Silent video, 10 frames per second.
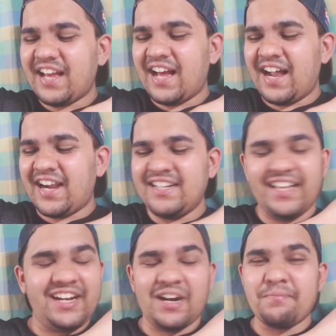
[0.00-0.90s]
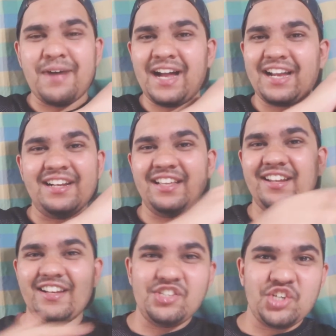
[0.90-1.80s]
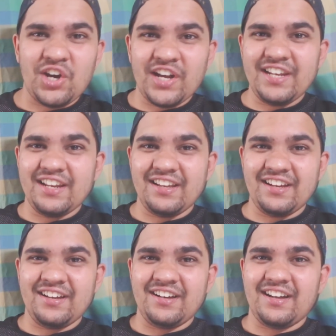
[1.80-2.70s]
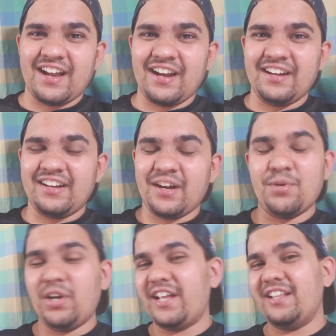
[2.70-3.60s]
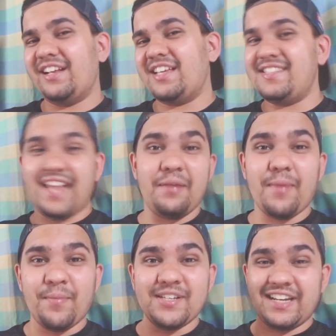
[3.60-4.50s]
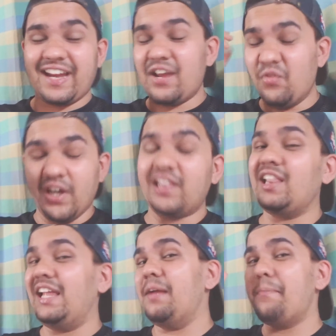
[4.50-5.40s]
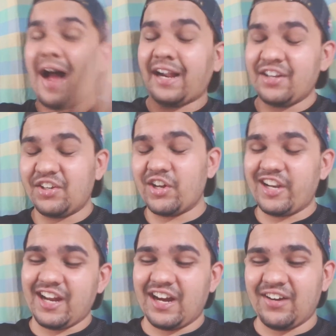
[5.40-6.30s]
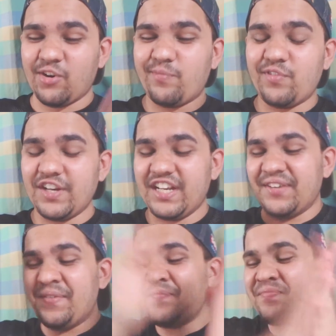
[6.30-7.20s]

and they come back and they rejoin and come together as nine members again with Lay back in Korea, hopefully.